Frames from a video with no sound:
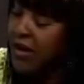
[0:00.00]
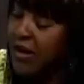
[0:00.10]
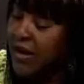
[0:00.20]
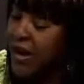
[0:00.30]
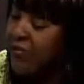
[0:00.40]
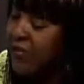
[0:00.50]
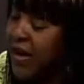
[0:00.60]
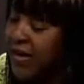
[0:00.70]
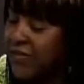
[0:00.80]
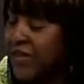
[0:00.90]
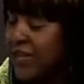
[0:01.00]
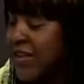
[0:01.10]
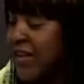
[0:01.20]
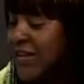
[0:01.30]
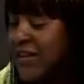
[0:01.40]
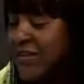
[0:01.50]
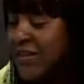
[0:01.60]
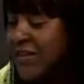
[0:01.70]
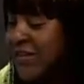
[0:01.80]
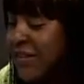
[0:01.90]
and I just had this
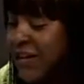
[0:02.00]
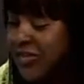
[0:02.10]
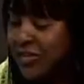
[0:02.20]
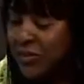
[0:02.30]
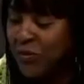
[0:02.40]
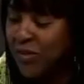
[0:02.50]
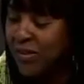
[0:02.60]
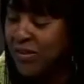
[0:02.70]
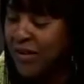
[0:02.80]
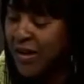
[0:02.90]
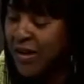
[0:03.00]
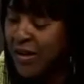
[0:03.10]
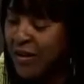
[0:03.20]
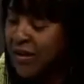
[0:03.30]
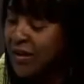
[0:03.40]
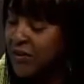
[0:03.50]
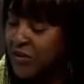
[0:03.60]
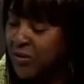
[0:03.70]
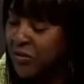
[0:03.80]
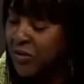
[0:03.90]
discussion with an
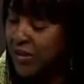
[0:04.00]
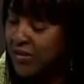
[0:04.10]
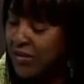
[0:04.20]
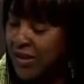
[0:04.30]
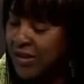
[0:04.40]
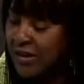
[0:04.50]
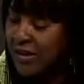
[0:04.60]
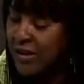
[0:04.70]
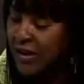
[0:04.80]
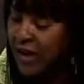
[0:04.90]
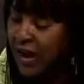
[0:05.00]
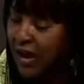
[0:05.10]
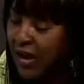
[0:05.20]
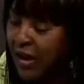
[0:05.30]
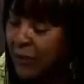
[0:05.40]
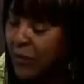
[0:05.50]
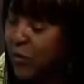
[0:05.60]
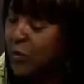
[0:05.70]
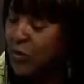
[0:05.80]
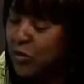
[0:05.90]
individual that said,
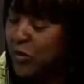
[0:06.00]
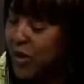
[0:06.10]
you do